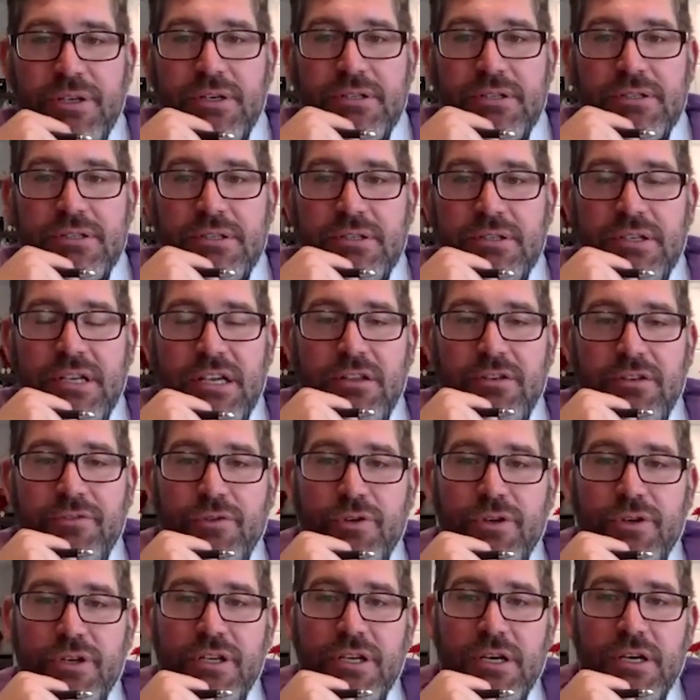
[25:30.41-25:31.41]
because in
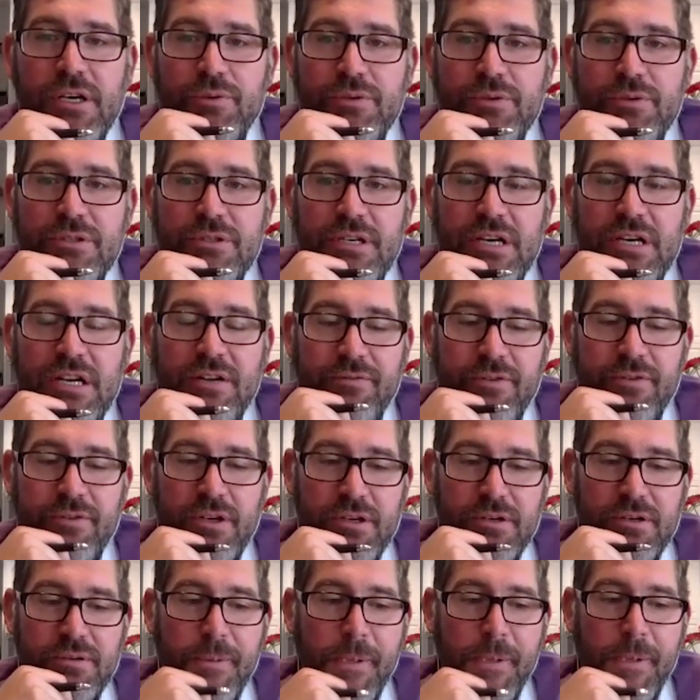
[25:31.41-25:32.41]
California I was kind of
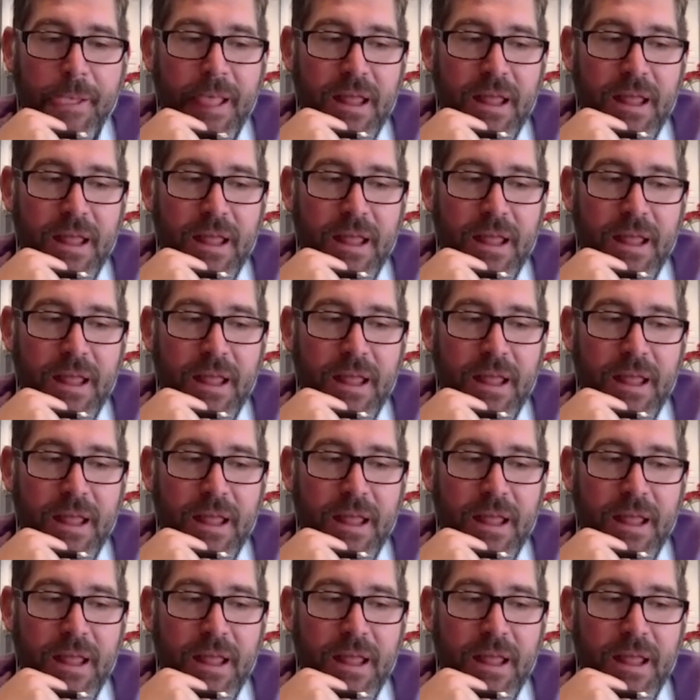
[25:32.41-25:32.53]
a